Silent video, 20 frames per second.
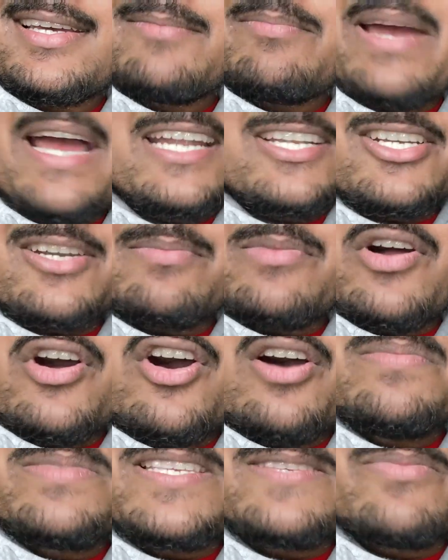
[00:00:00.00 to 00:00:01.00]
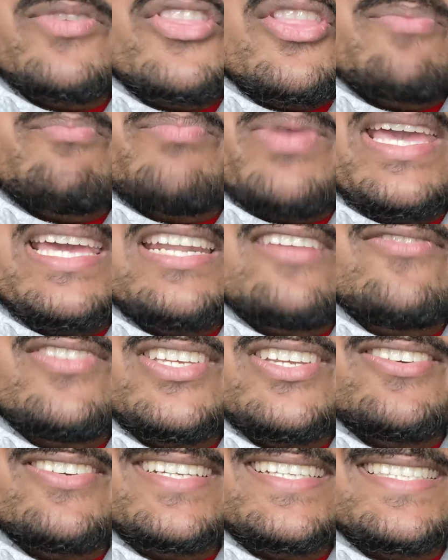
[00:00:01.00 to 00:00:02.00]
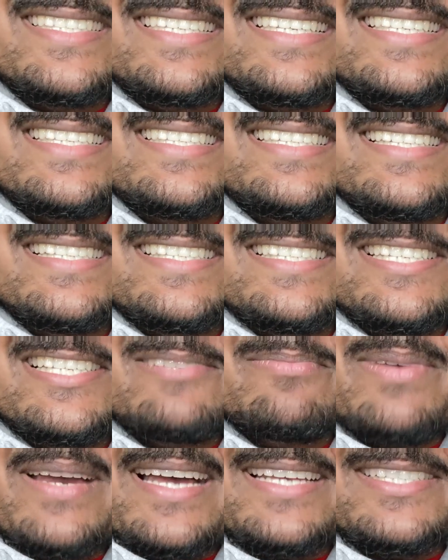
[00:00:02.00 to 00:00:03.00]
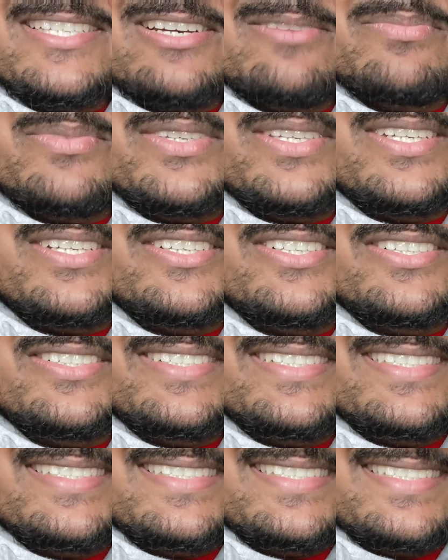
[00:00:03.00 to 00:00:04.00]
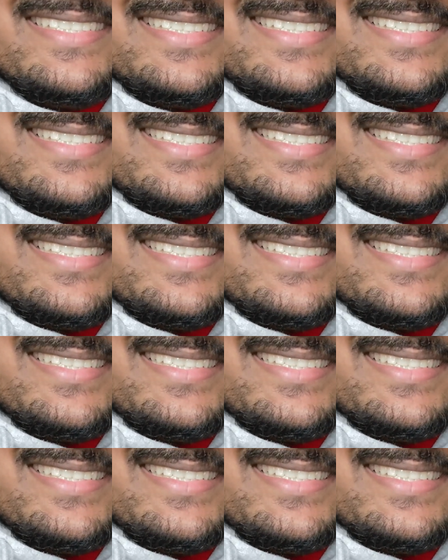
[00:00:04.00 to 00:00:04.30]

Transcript: Patrick Mahomes has been the bane of your existence these past couple years.